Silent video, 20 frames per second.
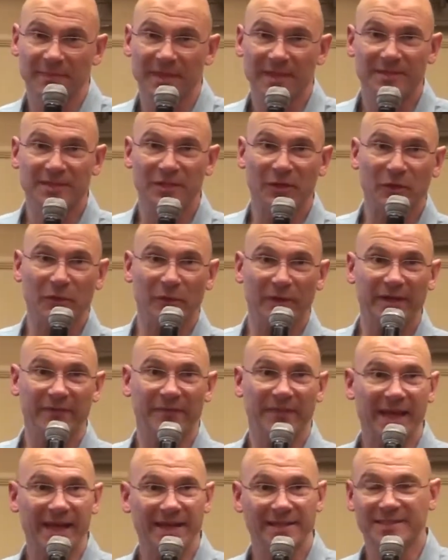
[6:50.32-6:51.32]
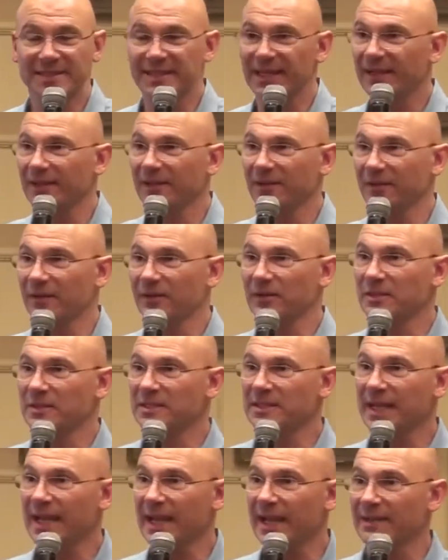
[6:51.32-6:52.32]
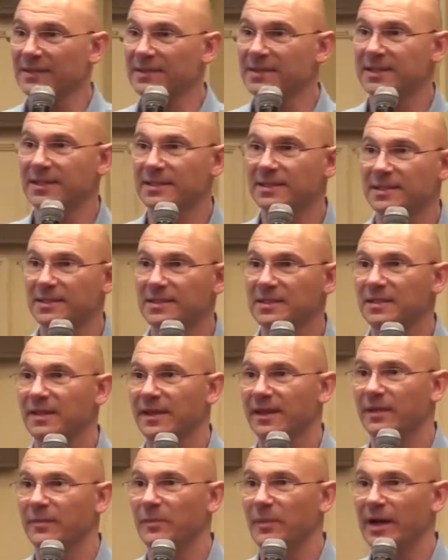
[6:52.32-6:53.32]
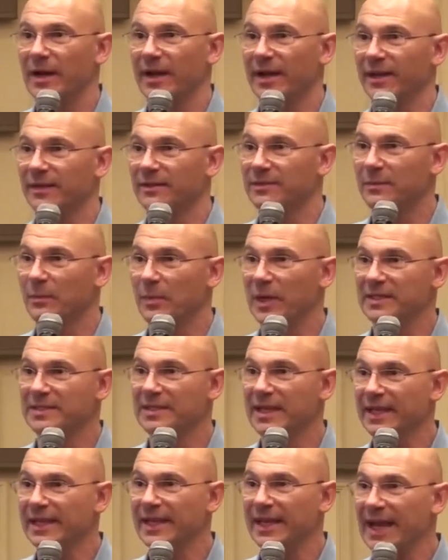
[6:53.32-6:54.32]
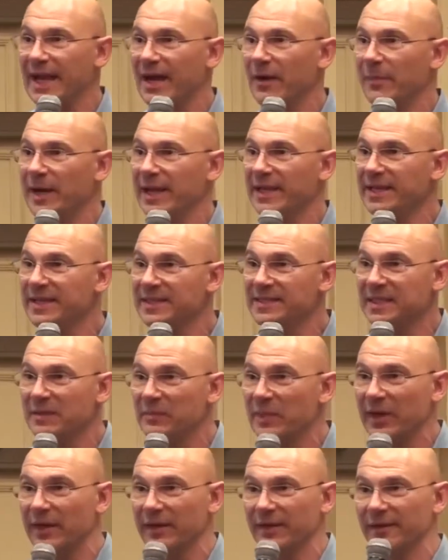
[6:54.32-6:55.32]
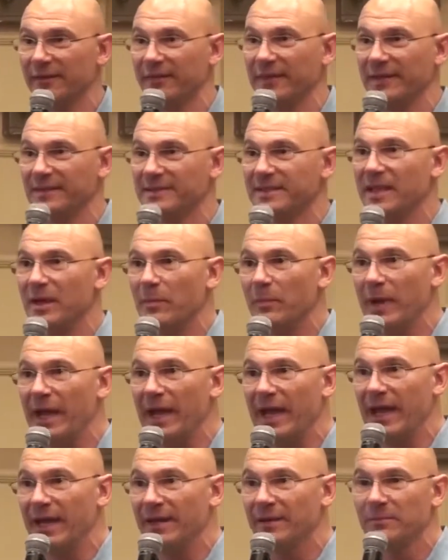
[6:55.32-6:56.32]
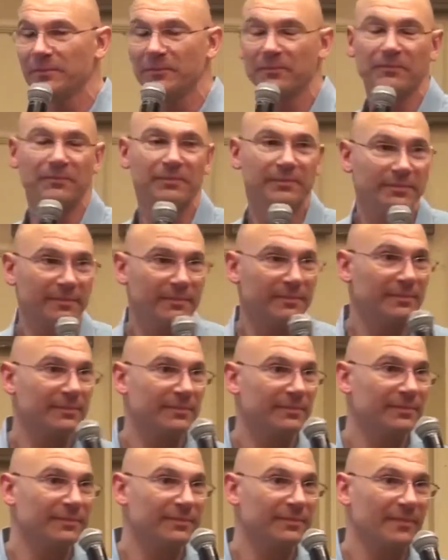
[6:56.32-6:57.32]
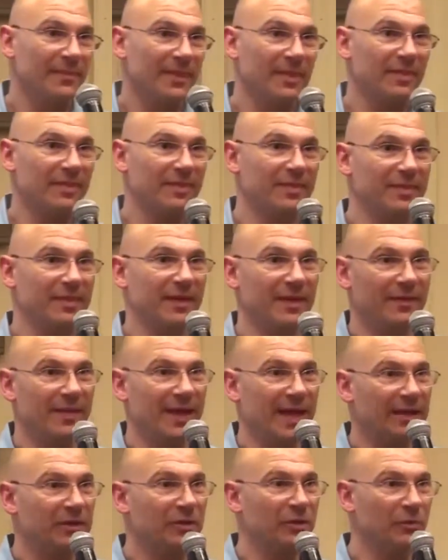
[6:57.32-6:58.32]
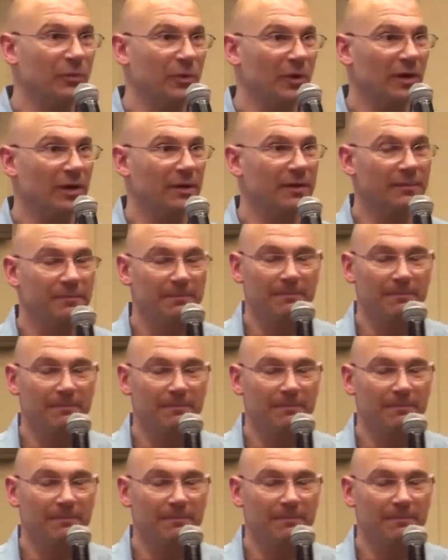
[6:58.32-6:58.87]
So if that seller understands this is like my ticket out, my easy button if things get bad, then that could work.